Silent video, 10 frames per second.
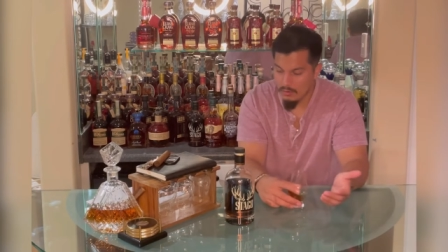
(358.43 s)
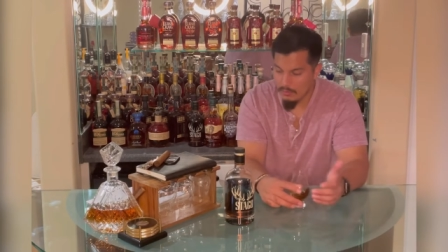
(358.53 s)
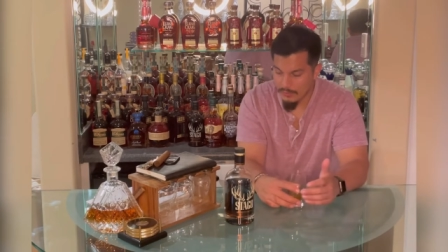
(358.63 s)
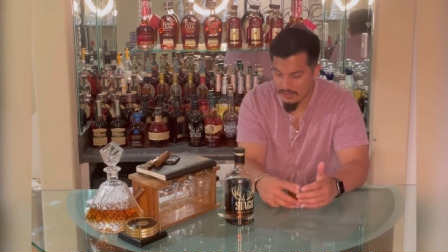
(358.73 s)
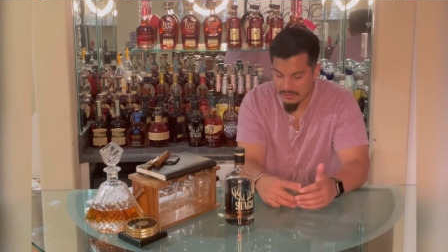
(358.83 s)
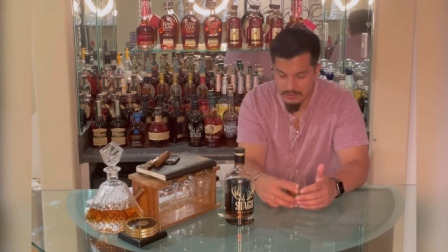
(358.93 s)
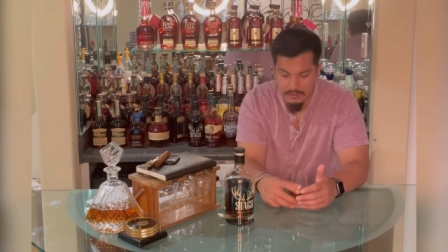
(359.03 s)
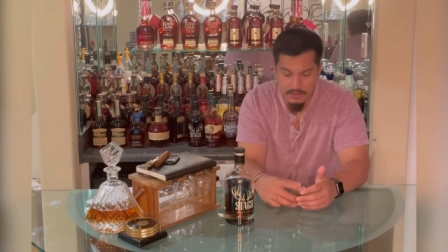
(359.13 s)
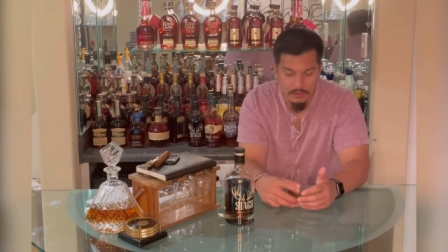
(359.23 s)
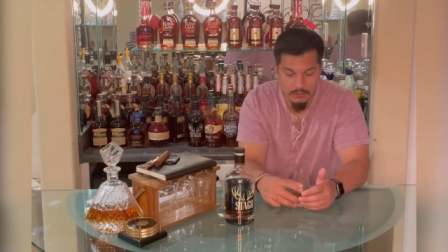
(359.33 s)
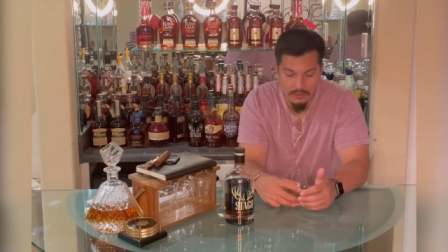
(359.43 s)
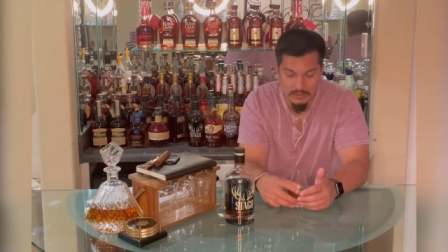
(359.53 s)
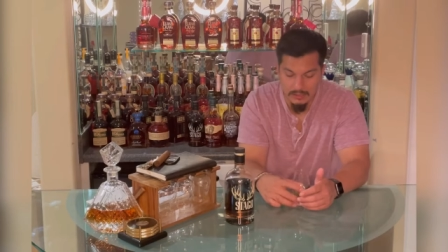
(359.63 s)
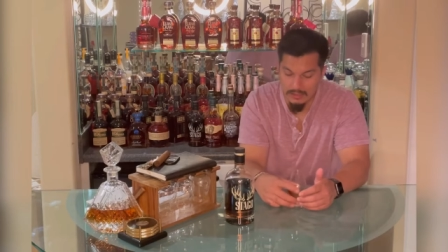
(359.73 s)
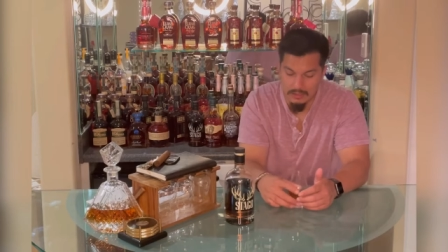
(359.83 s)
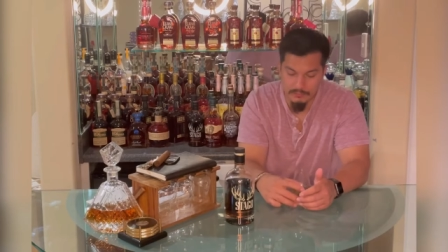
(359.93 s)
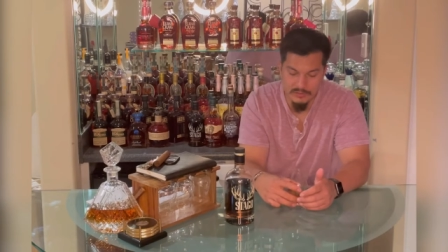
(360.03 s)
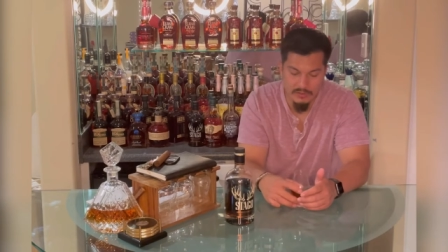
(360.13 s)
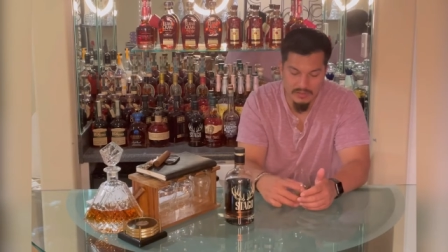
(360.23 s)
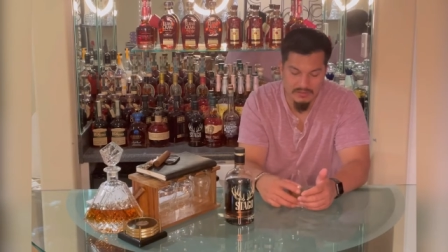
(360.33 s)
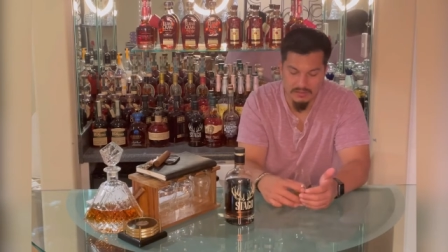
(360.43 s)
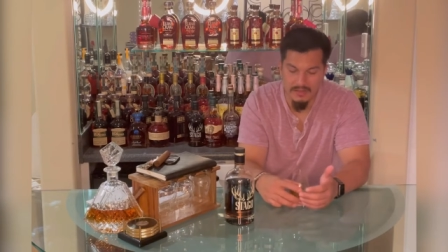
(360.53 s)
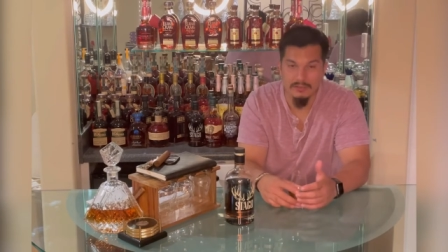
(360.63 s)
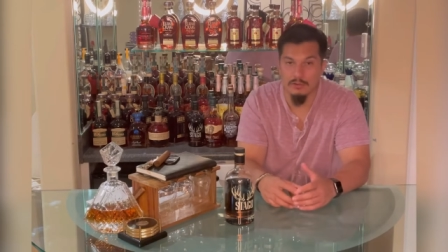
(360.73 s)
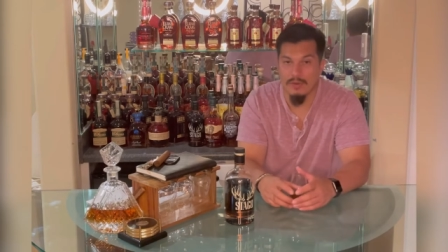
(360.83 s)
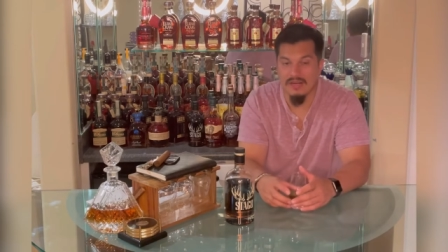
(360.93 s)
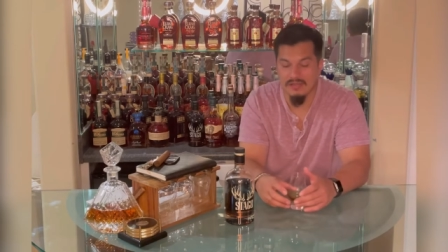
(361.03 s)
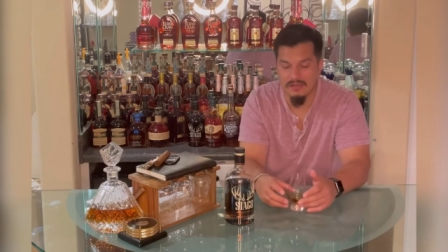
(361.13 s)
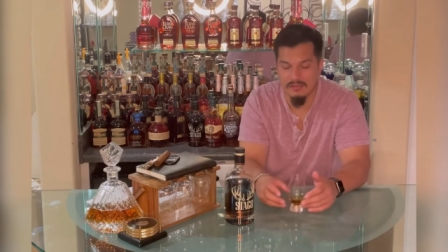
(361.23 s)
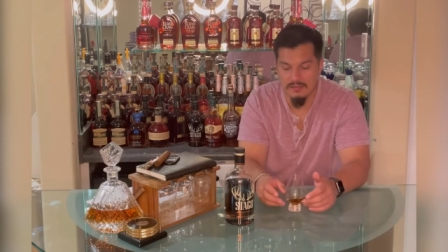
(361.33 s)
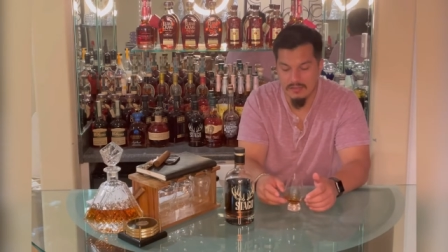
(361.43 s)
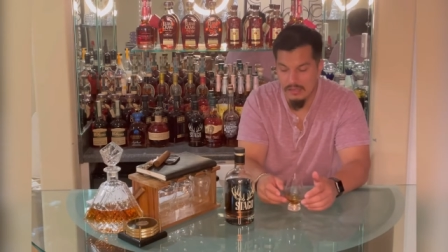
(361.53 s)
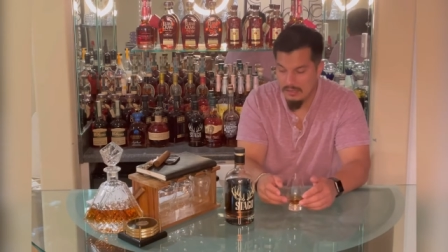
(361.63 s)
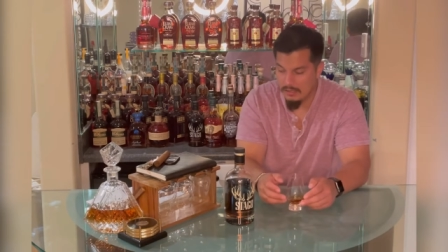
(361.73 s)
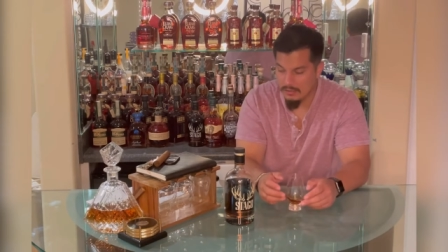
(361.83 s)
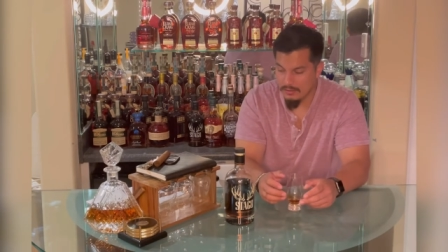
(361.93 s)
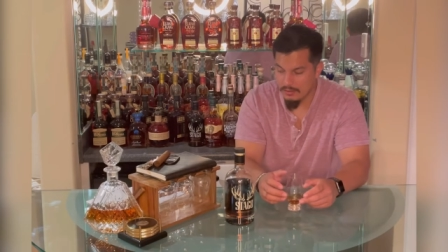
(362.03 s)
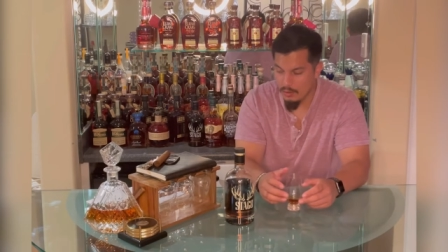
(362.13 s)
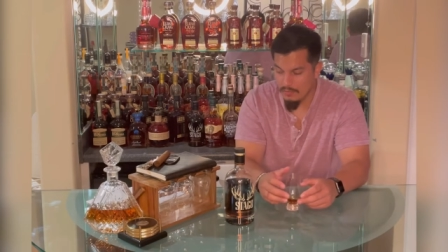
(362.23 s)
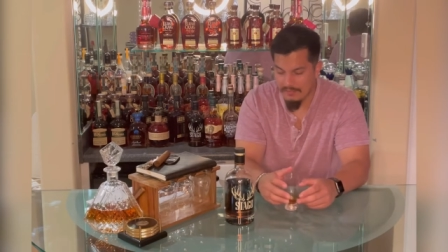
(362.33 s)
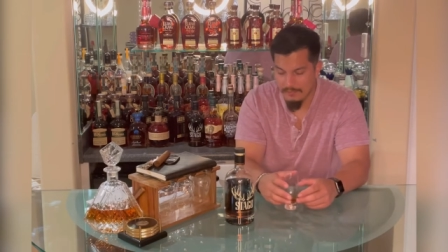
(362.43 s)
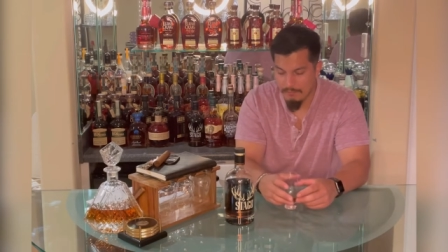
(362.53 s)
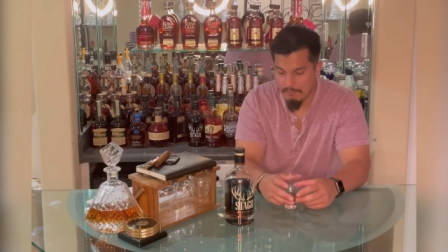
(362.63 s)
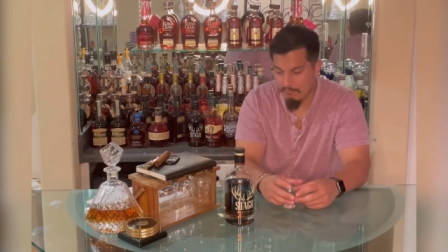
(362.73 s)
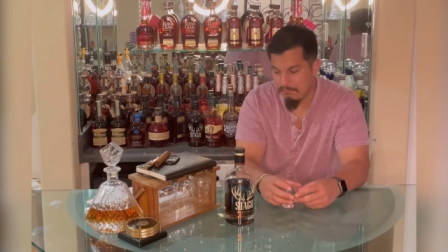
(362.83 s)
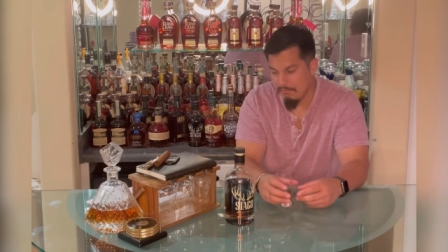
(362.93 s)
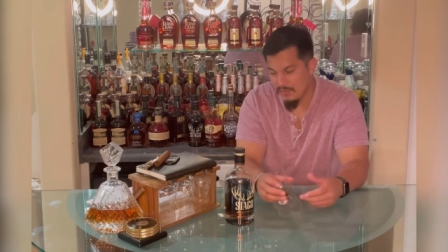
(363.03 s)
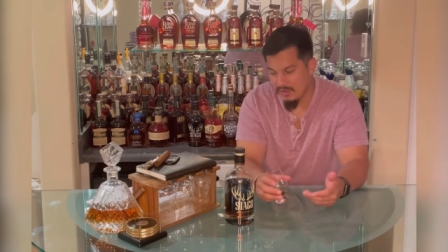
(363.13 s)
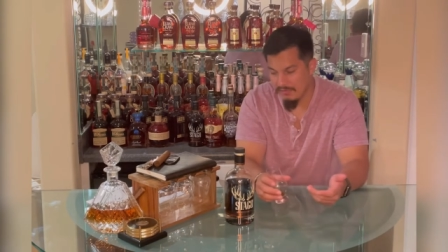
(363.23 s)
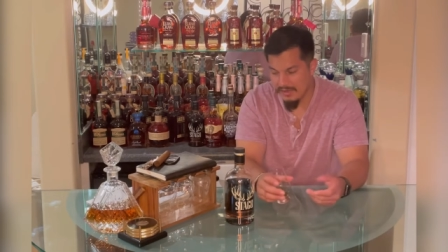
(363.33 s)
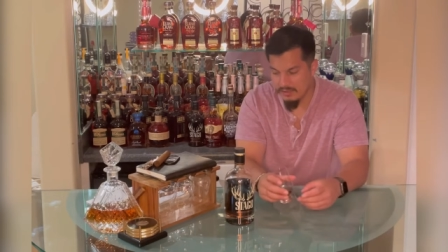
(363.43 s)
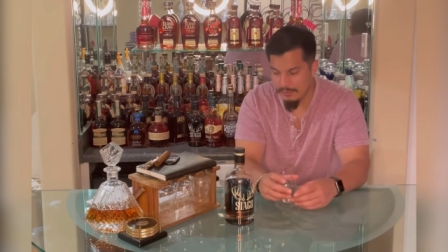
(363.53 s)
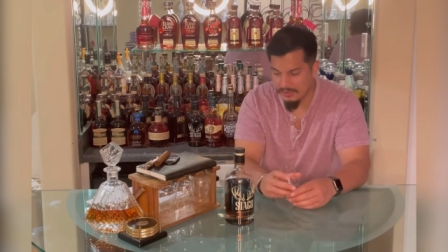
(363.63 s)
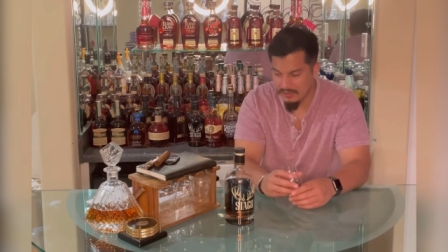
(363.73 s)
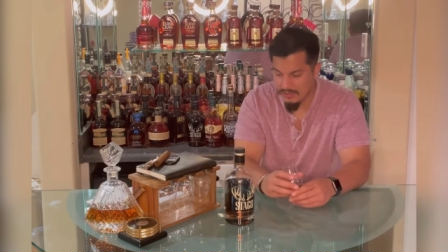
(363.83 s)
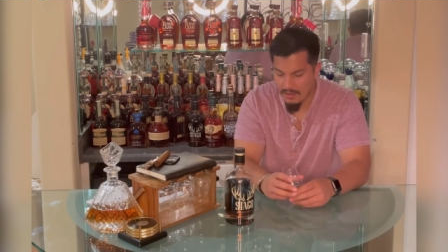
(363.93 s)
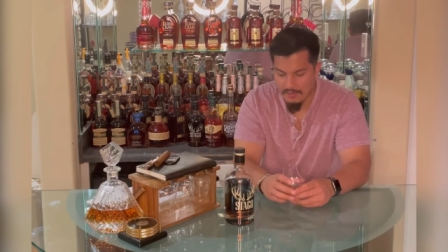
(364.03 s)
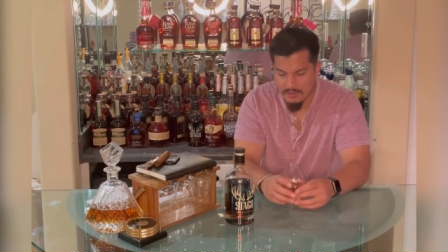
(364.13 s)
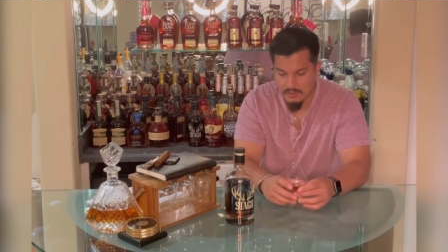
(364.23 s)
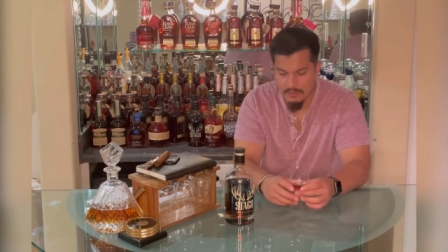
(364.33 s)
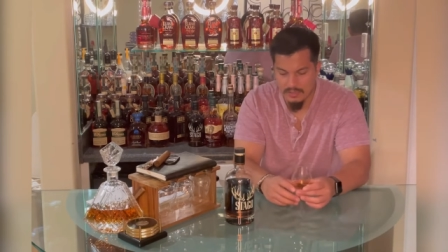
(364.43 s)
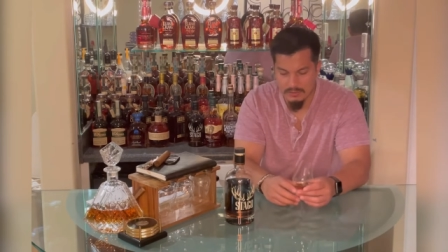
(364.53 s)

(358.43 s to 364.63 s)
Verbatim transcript: Really good though. Um, so I guess I'll get into rating it. You know, availability on this one is